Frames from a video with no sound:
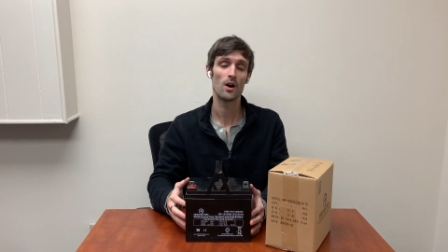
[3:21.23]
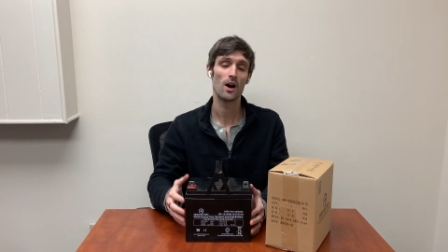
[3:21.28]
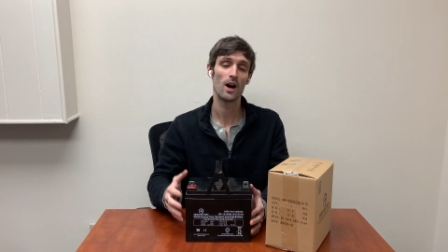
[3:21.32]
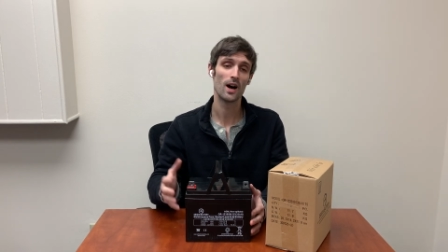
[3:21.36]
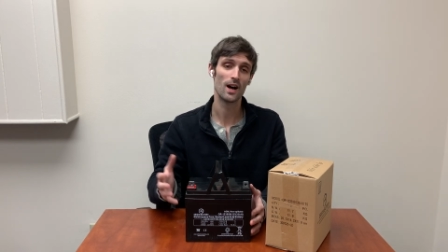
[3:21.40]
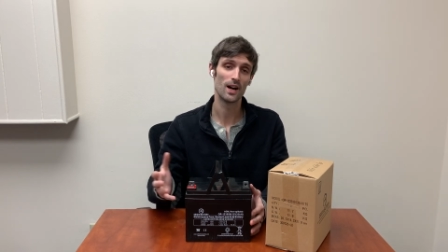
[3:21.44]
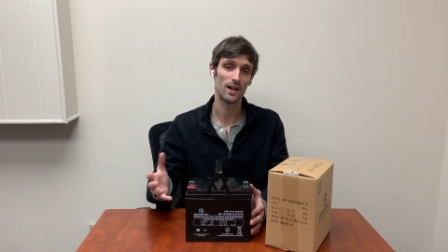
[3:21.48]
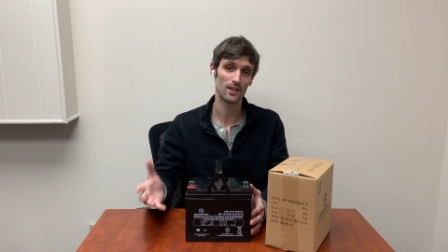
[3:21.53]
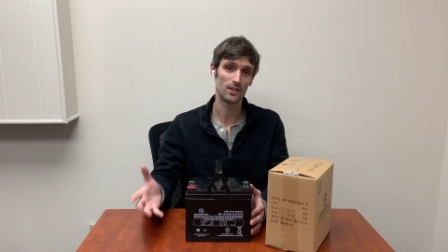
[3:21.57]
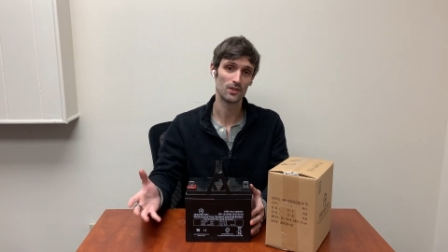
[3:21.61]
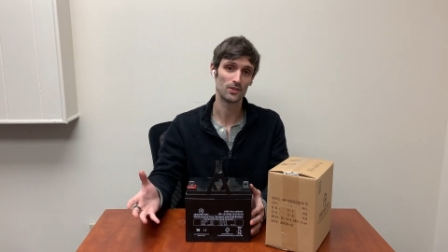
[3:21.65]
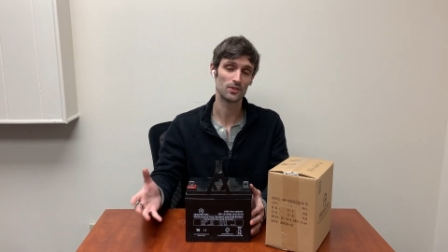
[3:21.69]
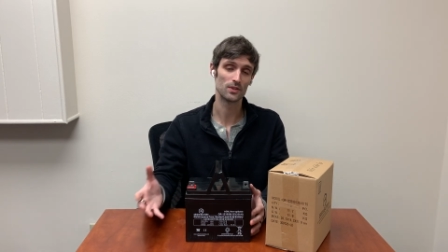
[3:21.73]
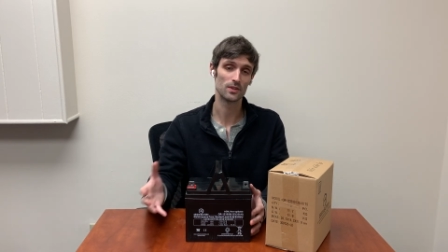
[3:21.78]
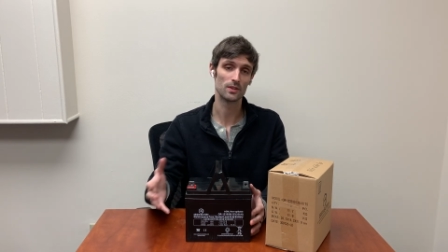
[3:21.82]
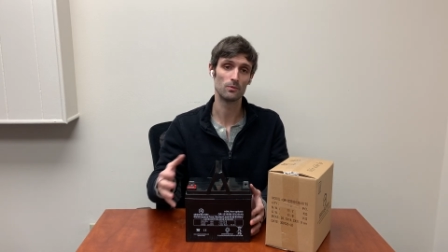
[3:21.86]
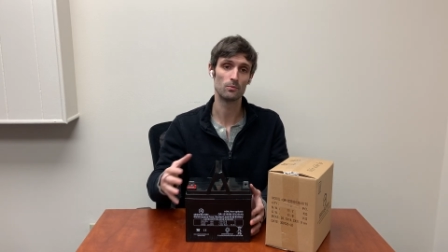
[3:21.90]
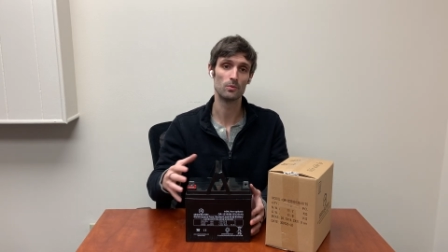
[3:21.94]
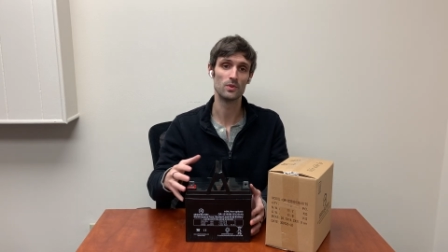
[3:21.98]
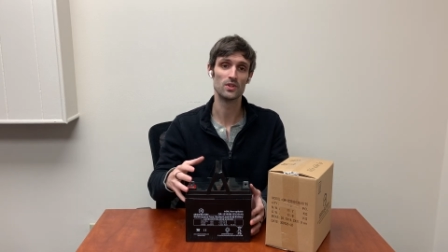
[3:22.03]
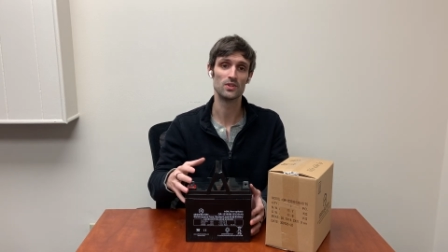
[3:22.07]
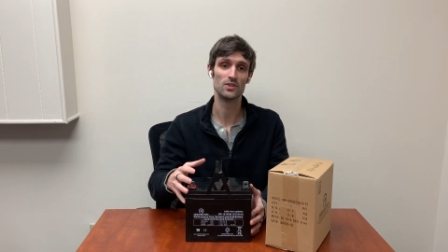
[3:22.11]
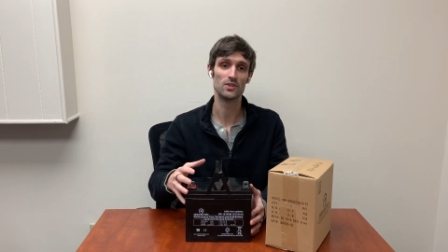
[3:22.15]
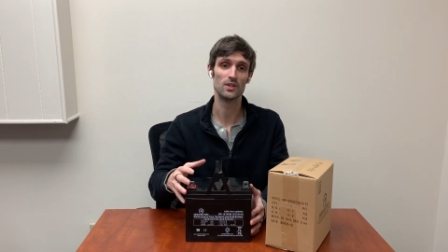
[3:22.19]
Honestly,
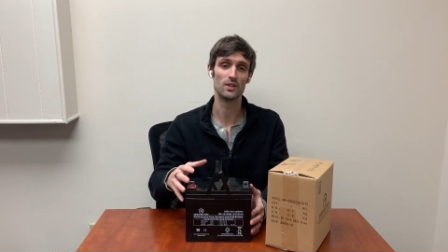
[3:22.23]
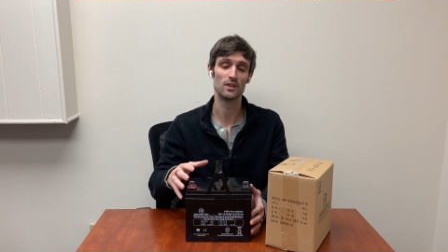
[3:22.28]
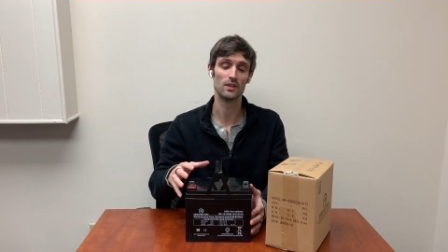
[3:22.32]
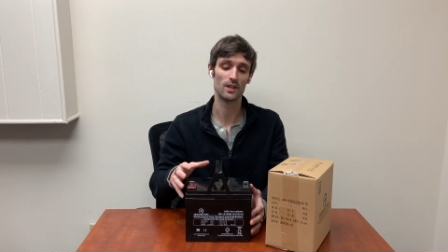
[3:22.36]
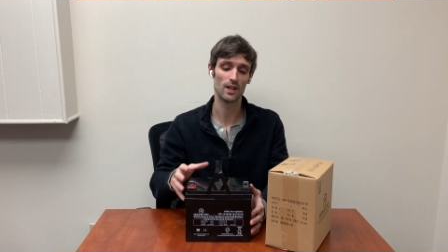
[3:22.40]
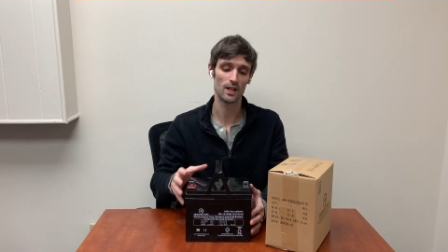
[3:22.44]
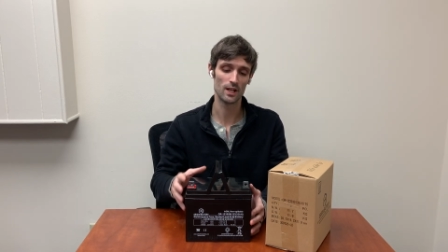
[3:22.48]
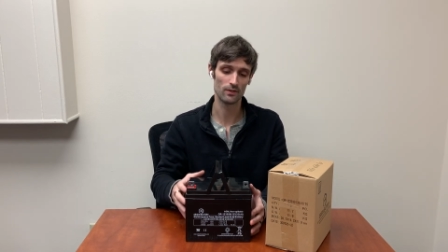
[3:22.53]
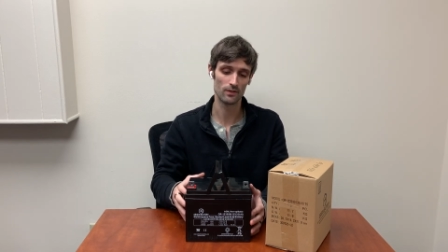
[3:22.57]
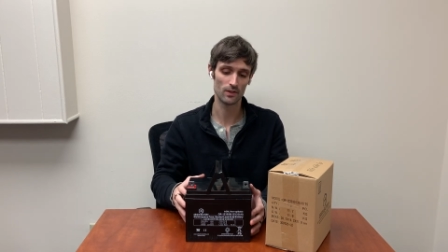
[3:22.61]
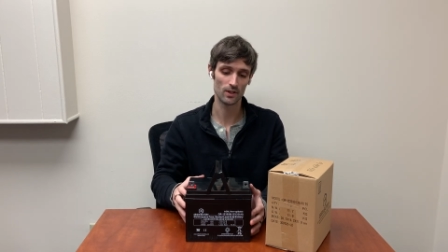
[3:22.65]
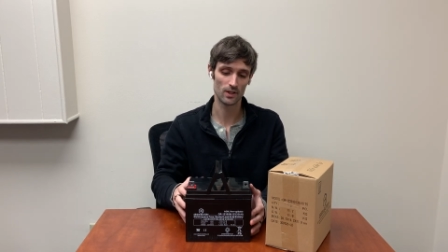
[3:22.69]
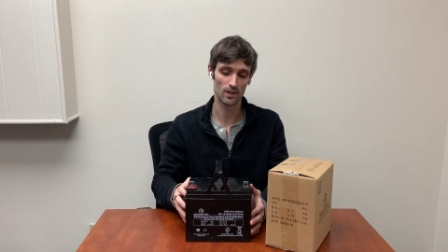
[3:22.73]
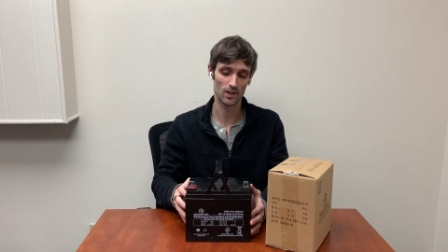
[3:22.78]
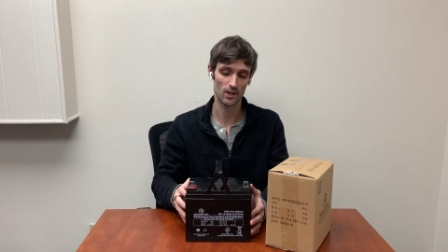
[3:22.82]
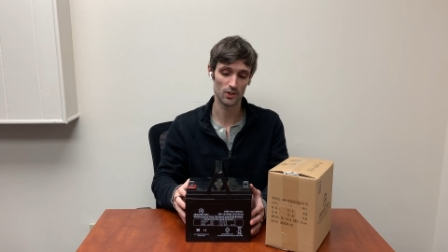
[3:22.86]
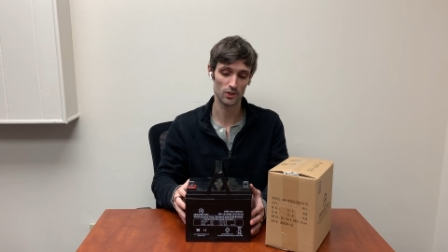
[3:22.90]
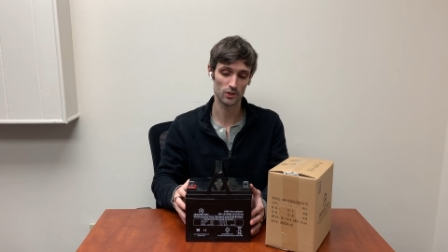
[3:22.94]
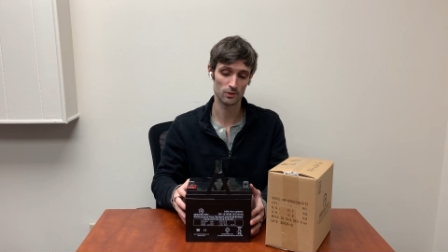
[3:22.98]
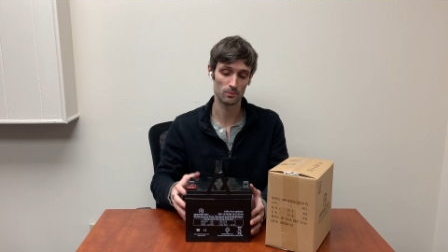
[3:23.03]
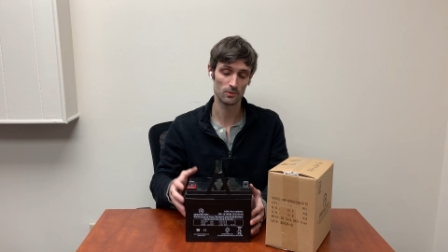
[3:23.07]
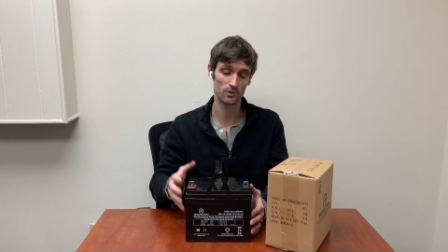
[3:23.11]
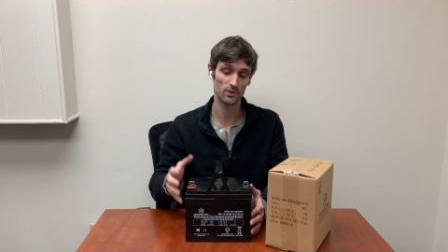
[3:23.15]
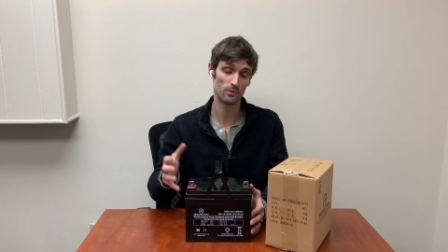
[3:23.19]
we see a lot of our
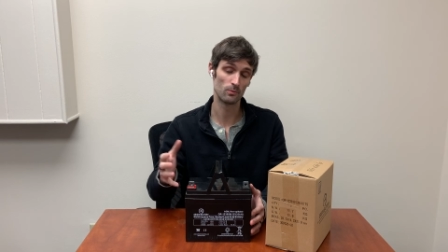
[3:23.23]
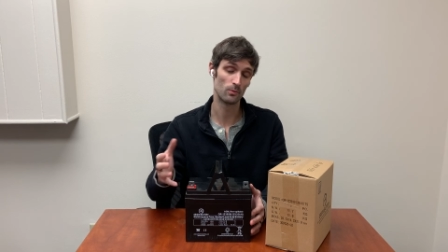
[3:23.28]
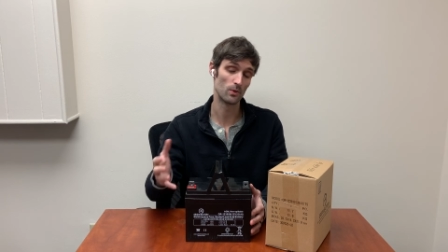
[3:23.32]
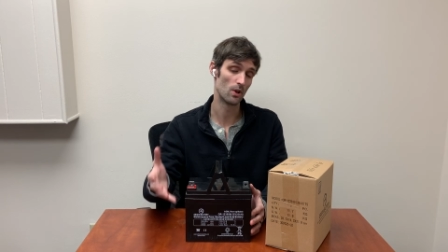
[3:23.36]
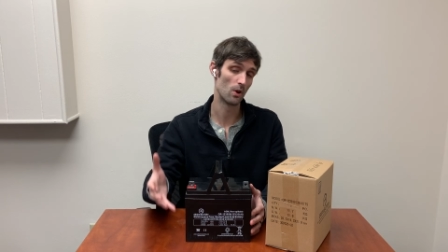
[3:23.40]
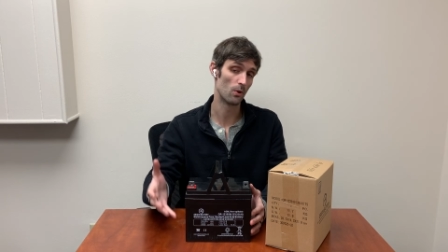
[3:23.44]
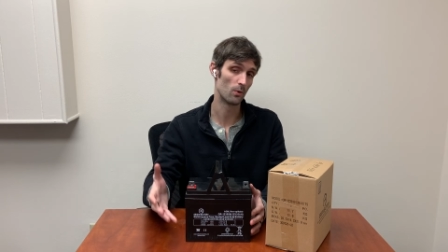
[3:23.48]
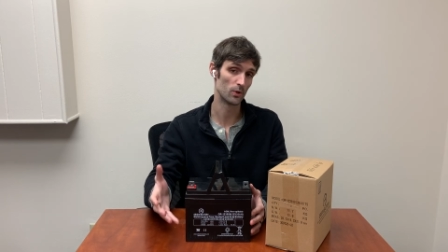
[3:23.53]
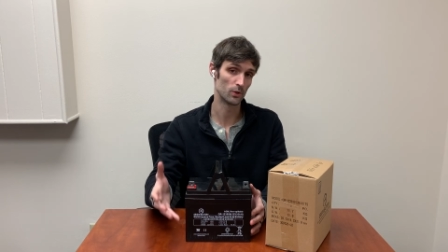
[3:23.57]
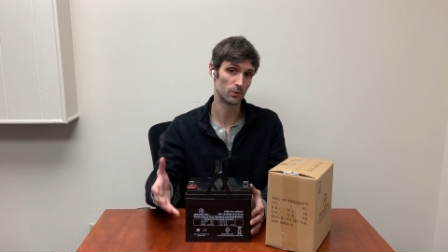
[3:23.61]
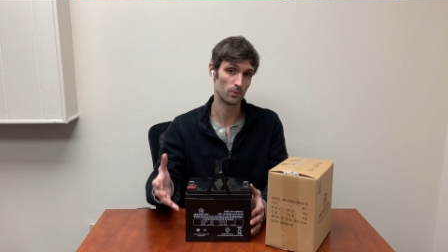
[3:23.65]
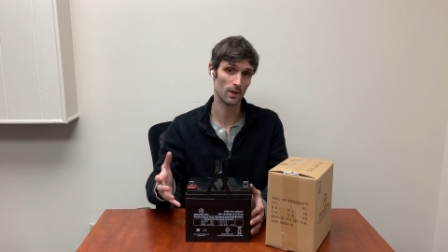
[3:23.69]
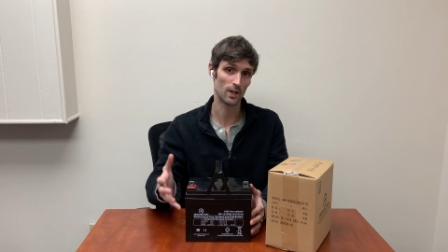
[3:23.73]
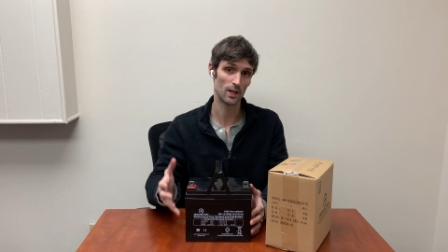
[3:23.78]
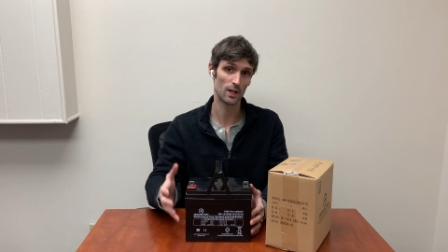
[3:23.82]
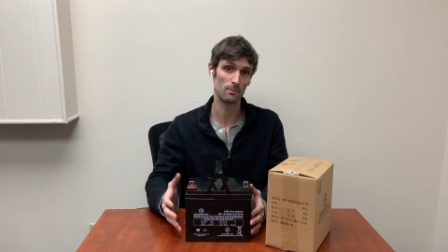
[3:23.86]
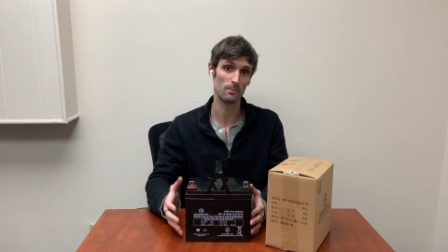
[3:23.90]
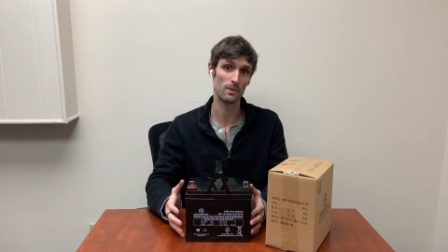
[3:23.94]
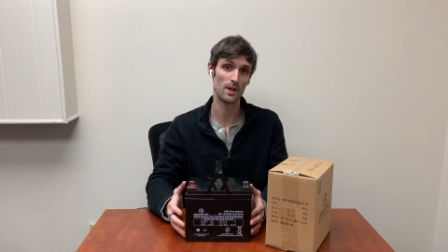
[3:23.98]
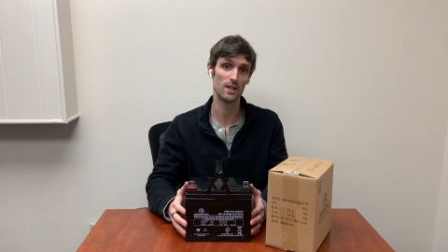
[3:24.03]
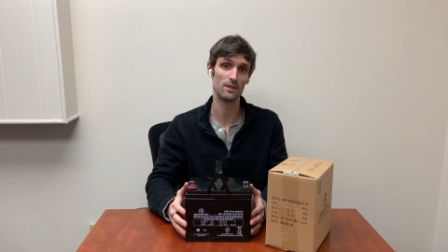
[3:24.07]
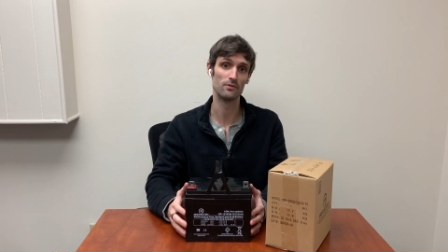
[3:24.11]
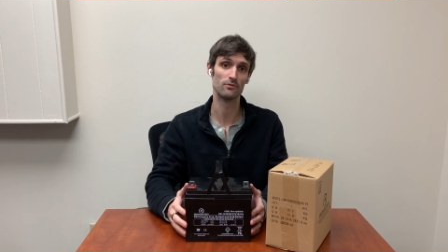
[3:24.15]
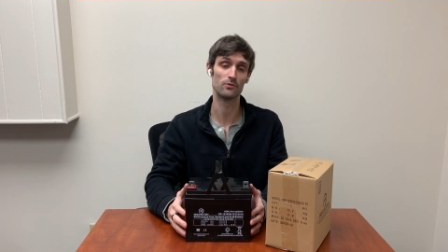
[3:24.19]
customers, and we always
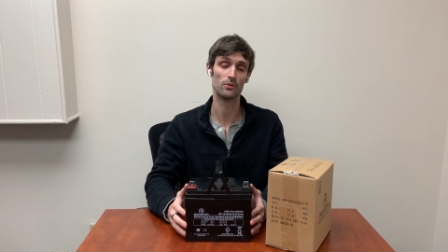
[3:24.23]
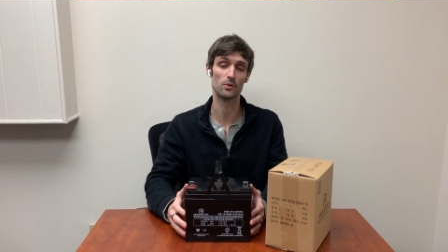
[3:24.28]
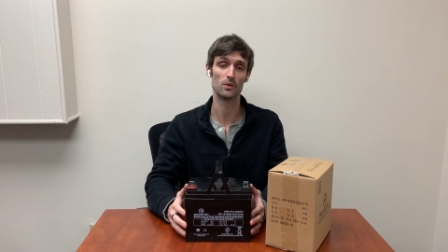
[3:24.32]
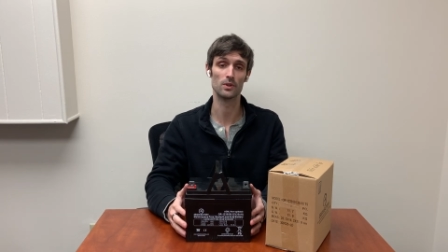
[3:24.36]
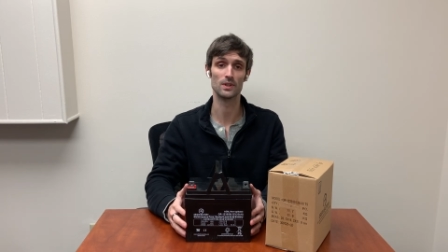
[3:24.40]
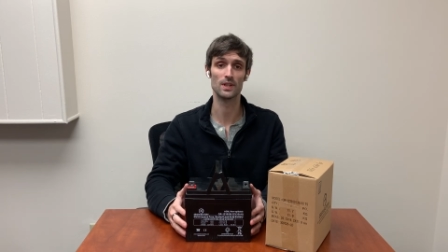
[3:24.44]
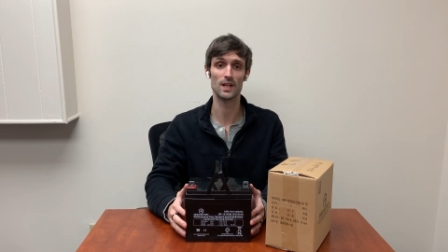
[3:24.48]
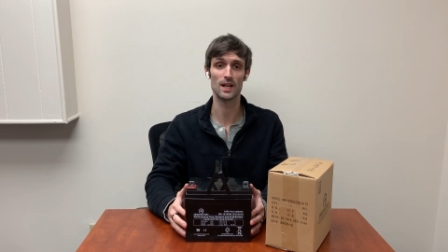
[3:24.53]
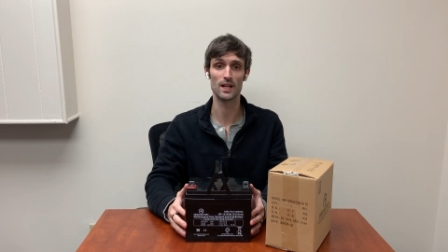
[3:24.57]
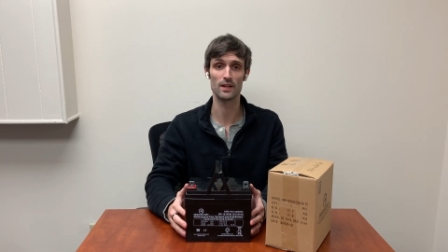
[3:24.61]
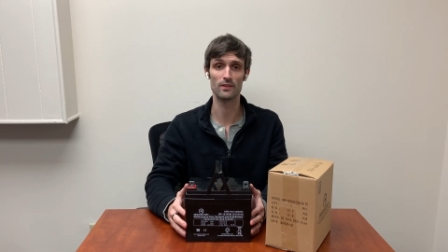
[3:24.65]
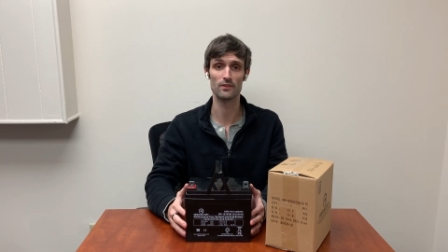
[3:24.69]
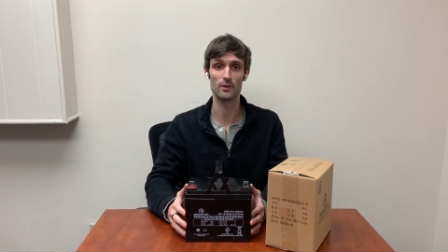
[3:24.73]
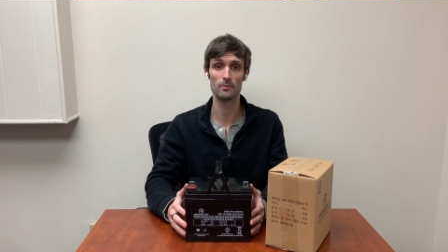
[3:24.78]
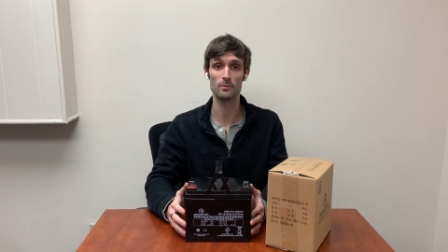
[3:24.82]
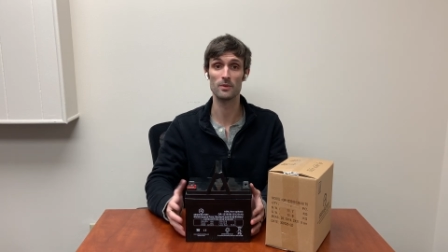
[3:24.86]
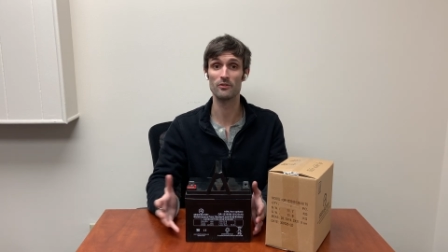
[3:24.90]
recommend for a lot of them,